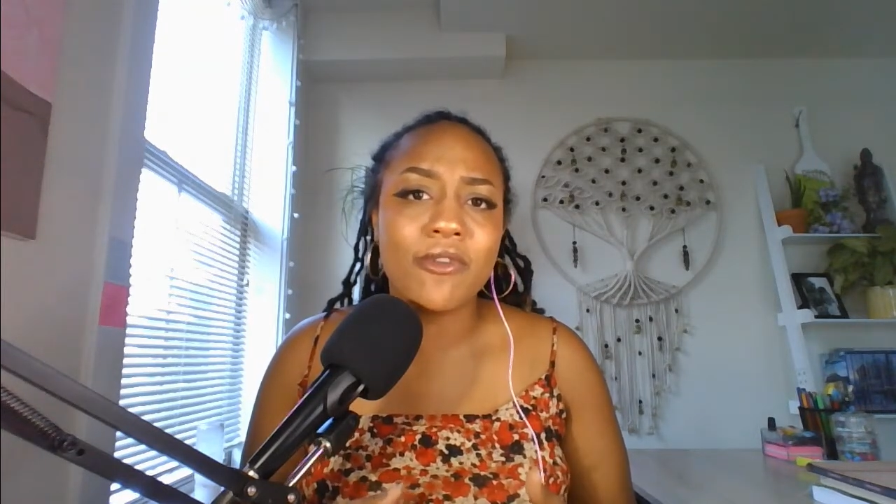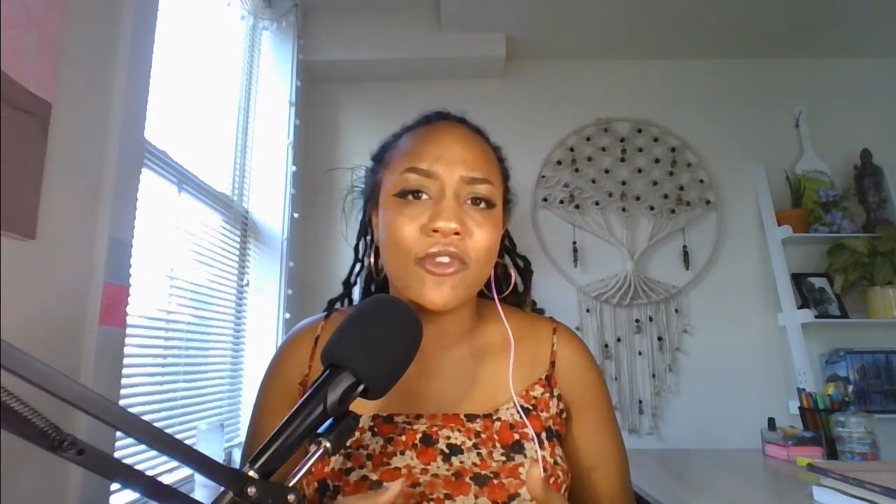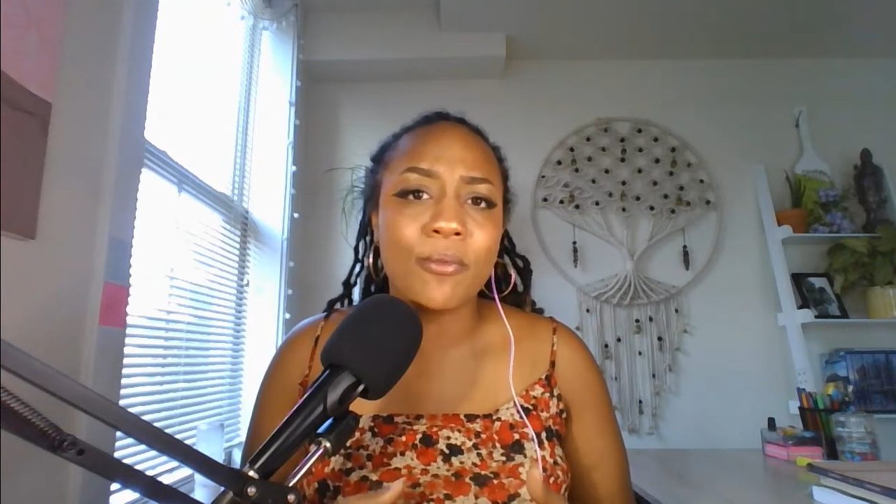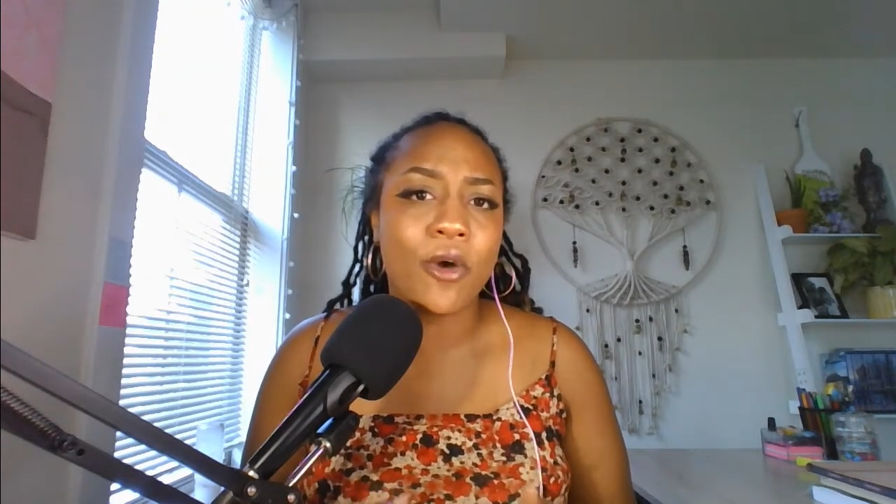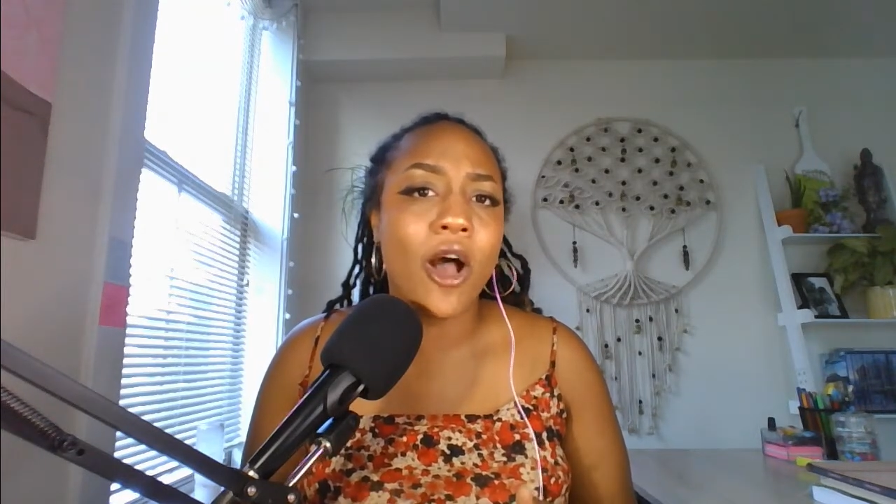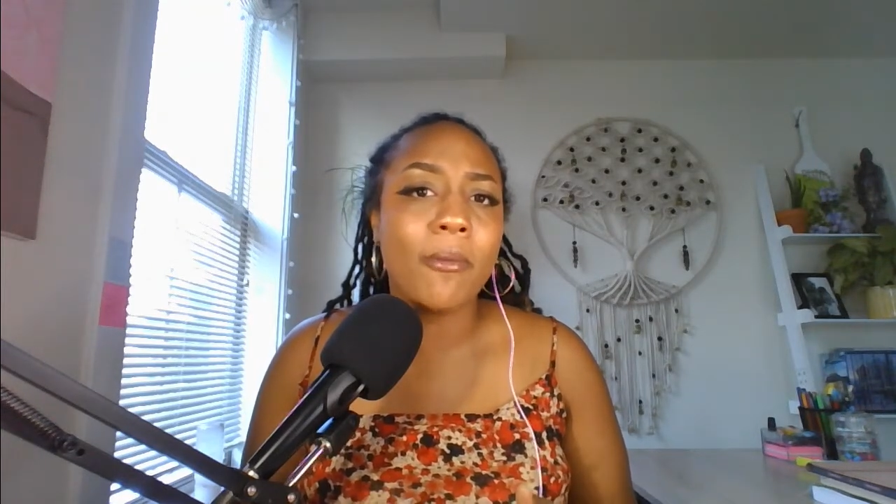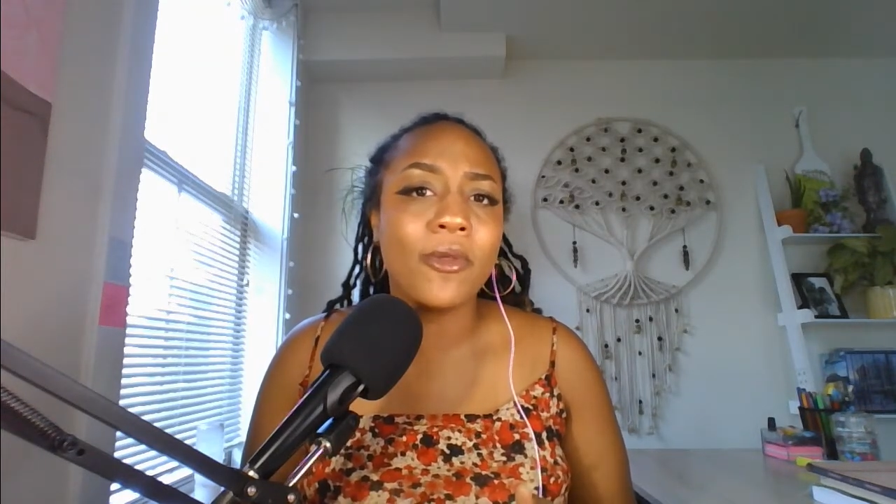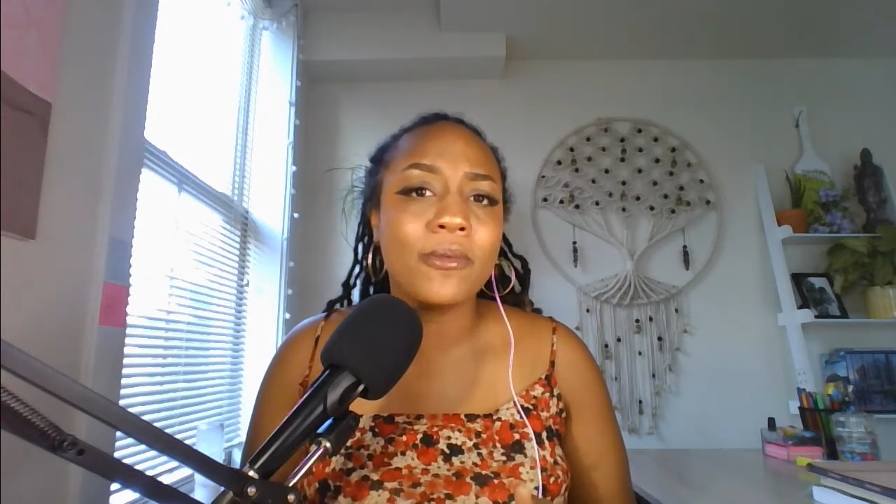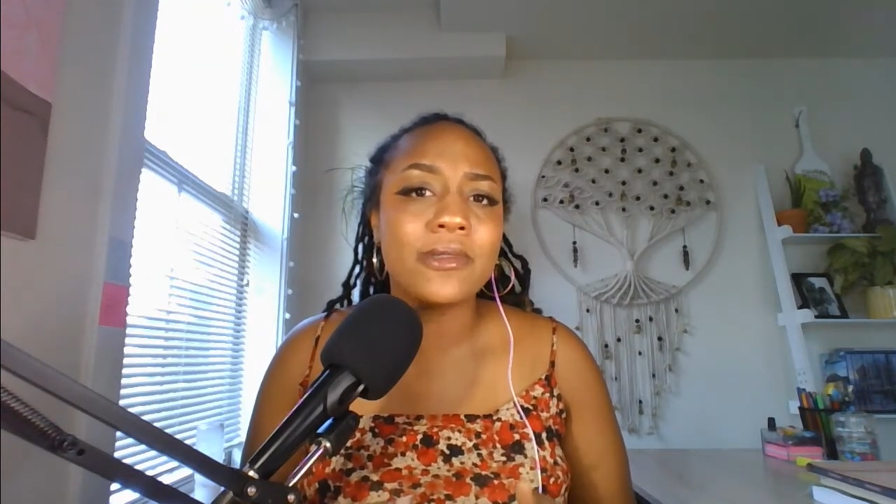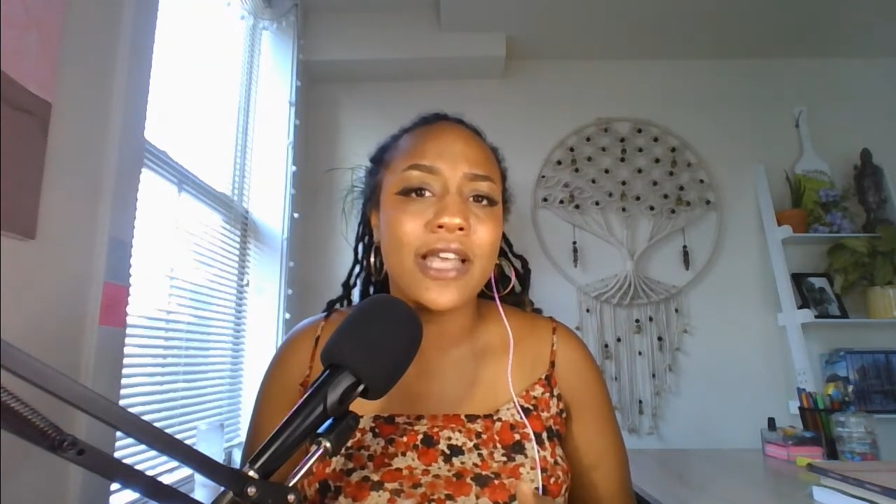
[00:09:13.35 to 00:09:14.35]
of the
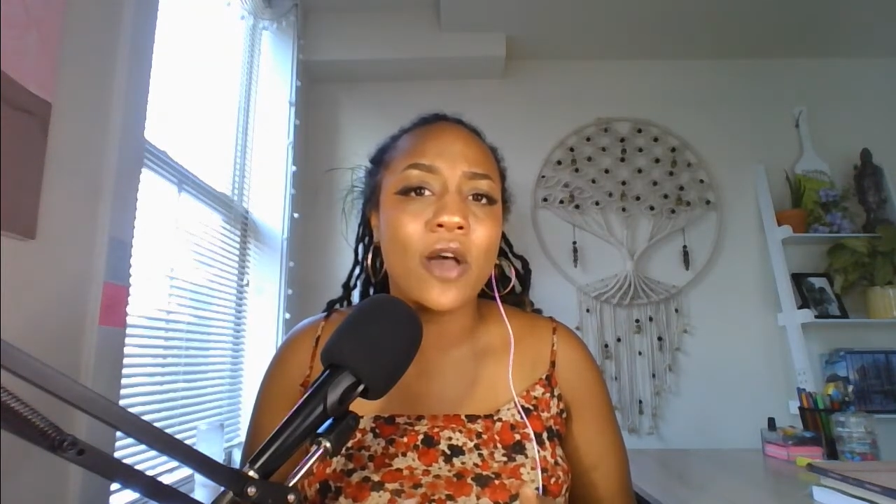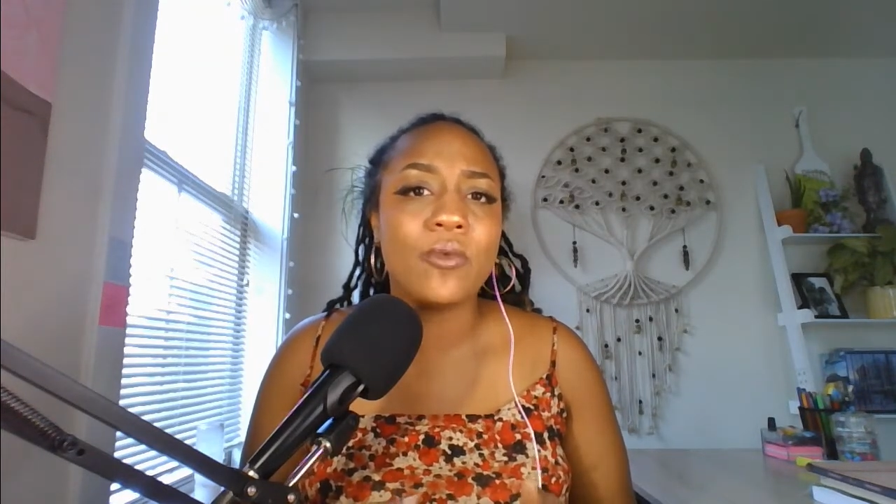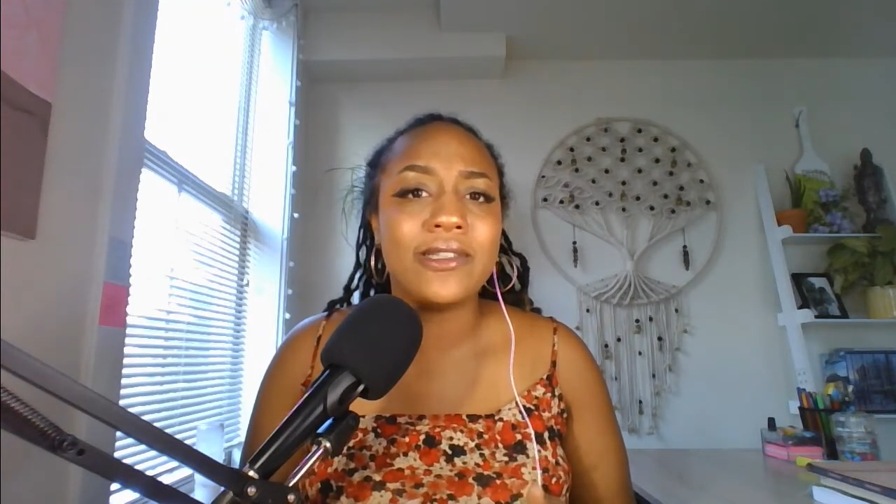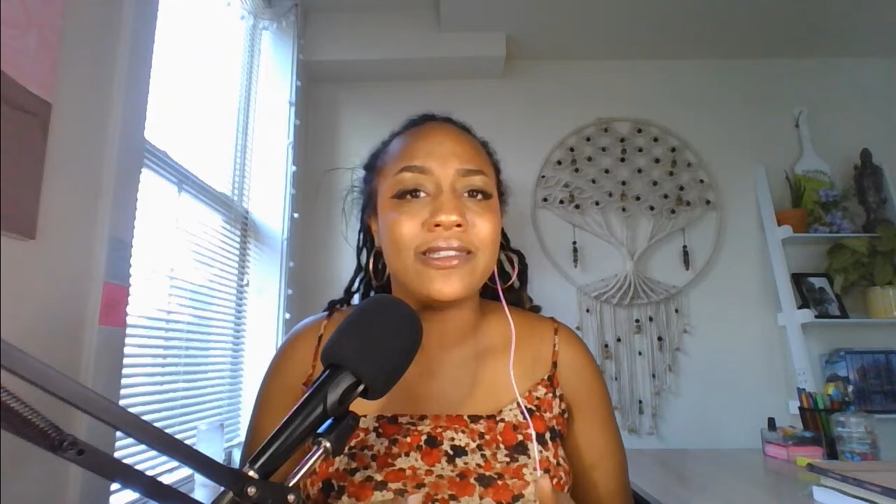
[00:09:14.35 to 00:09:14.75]
problems that we